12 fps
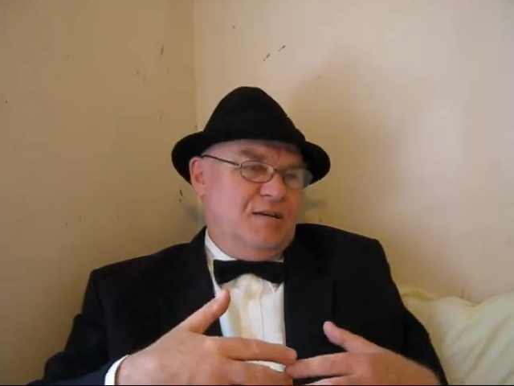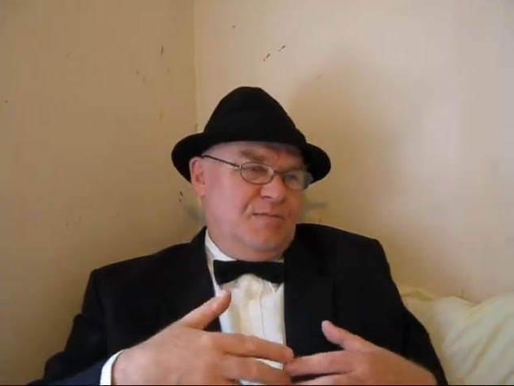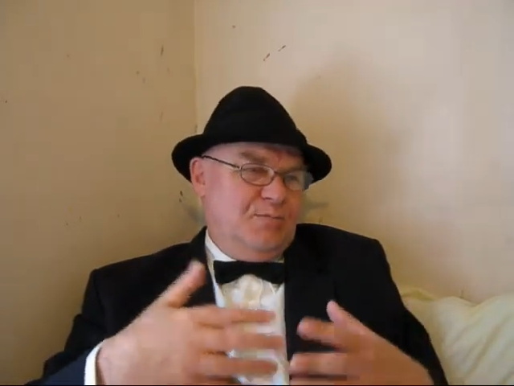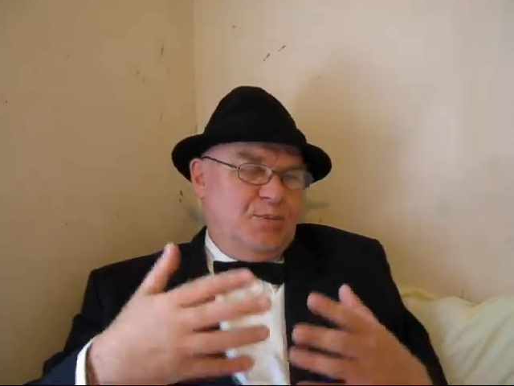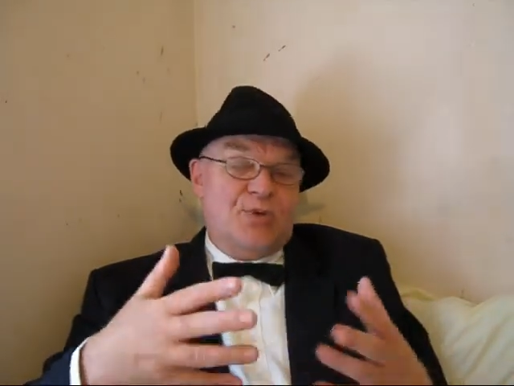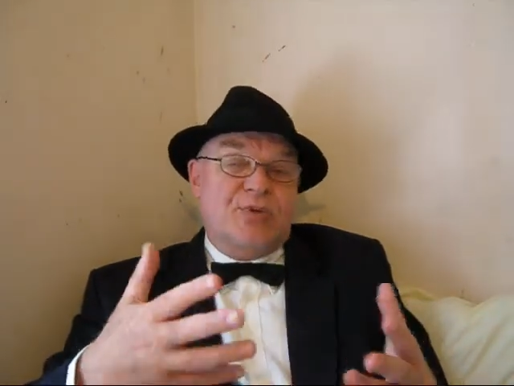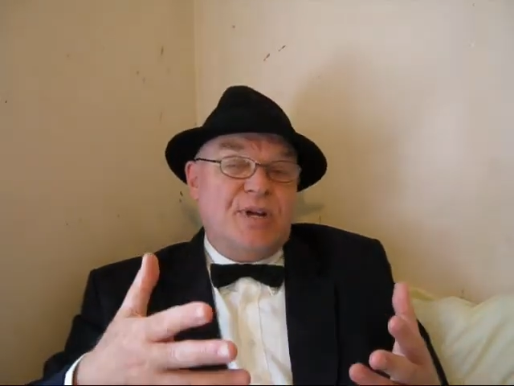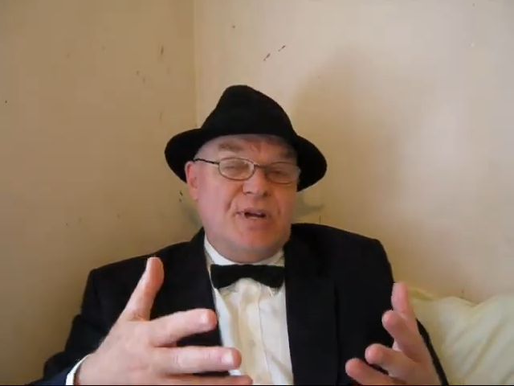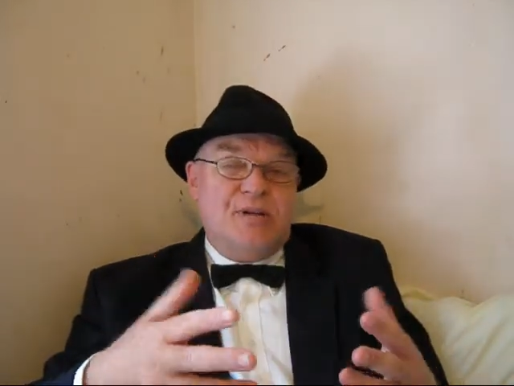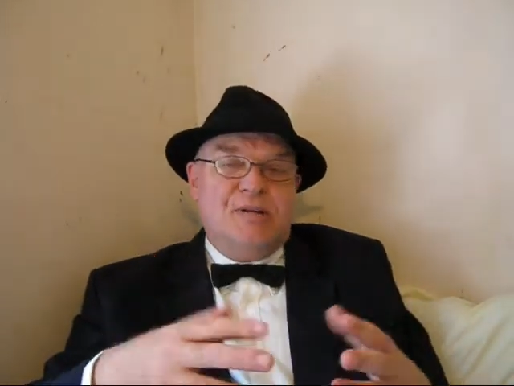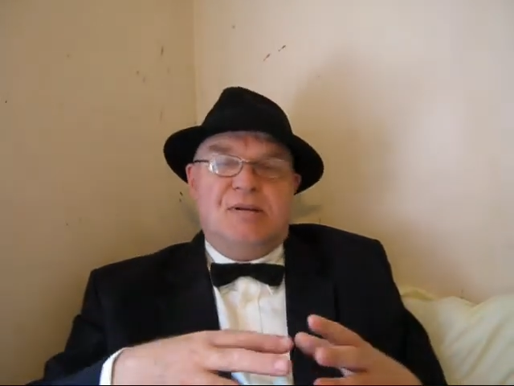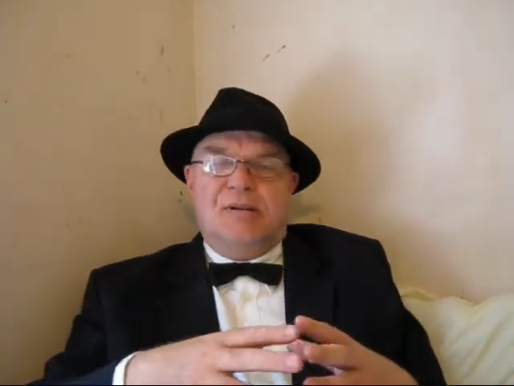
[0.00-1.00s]

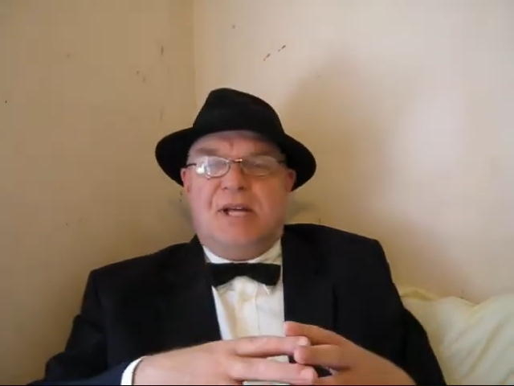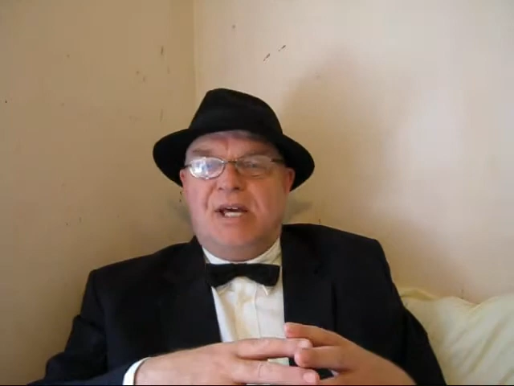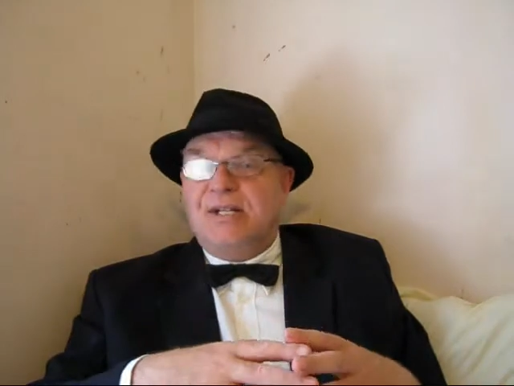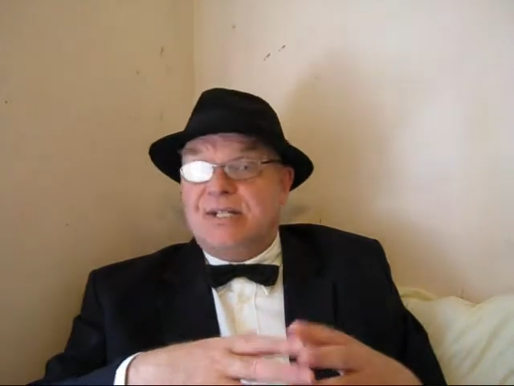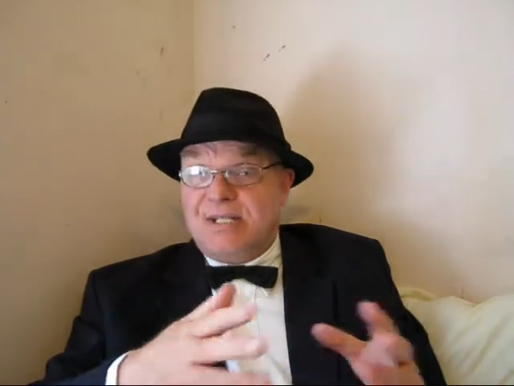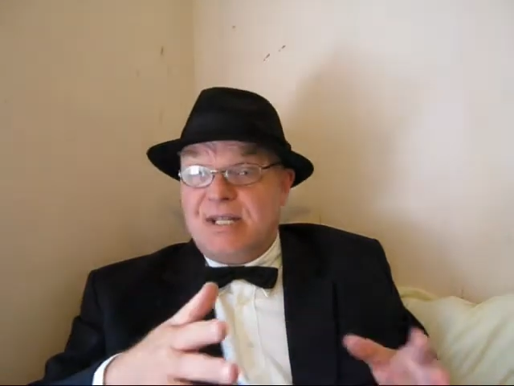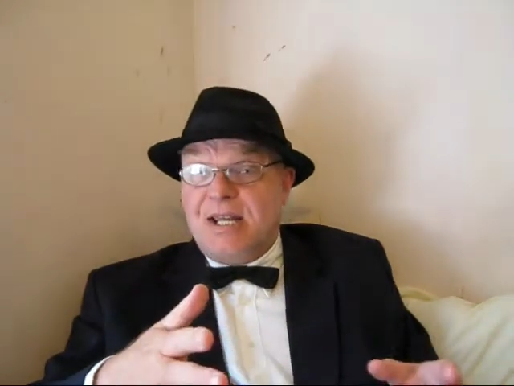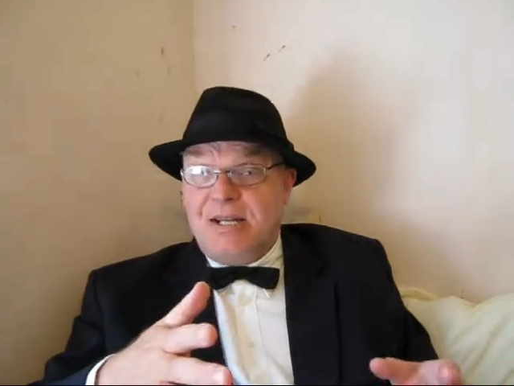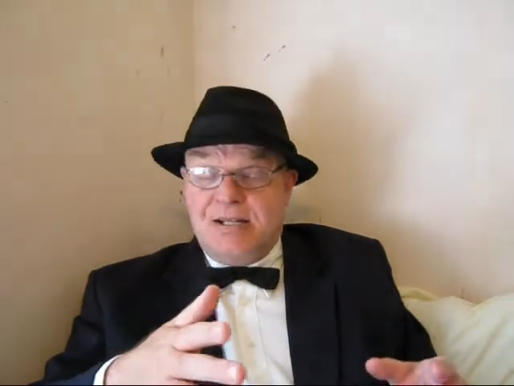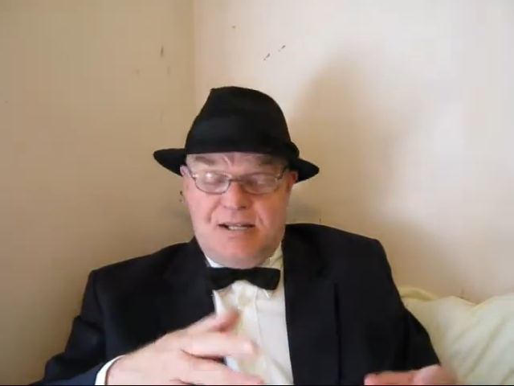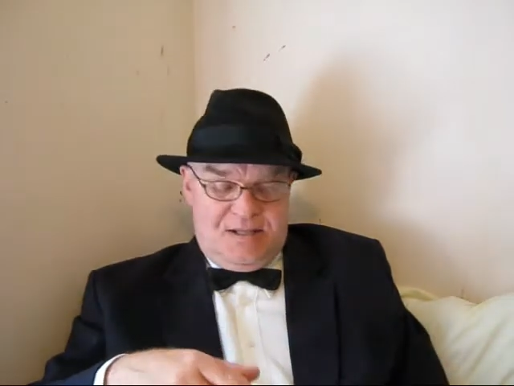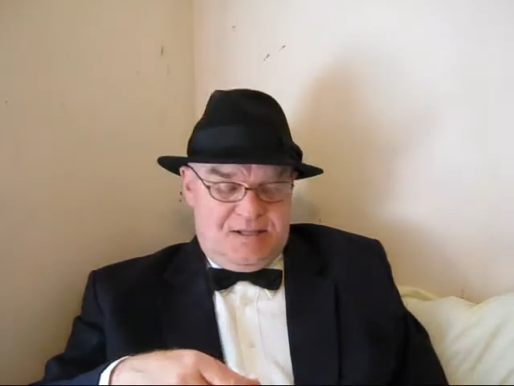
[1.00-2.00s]
perennial understanding.